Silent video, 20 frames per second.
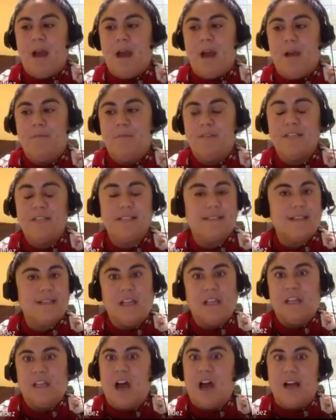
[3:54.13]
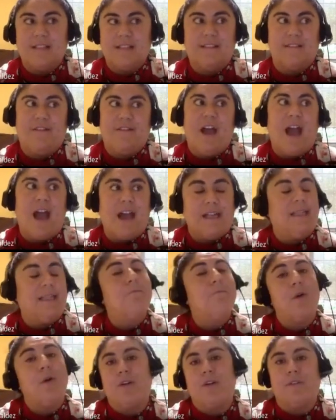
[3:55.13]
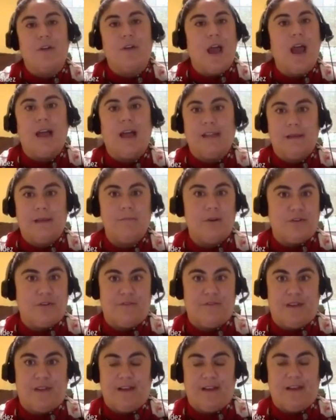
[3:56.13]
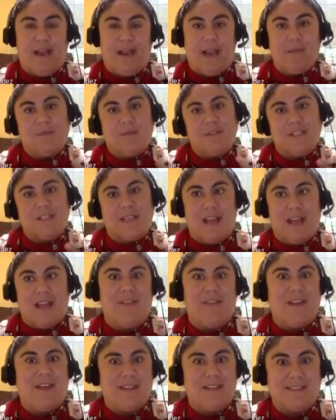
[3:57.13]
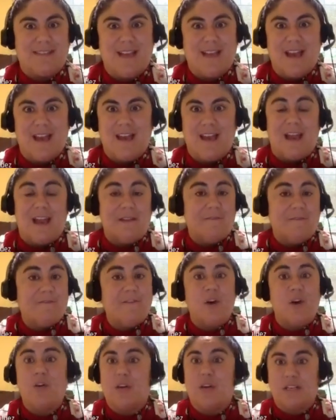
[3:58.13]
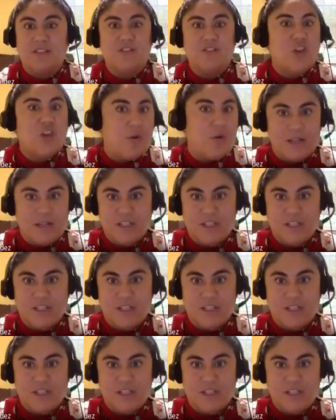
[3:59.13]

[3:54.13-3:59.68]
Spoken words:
Just lots of highly motivated, able to get things done and focus so much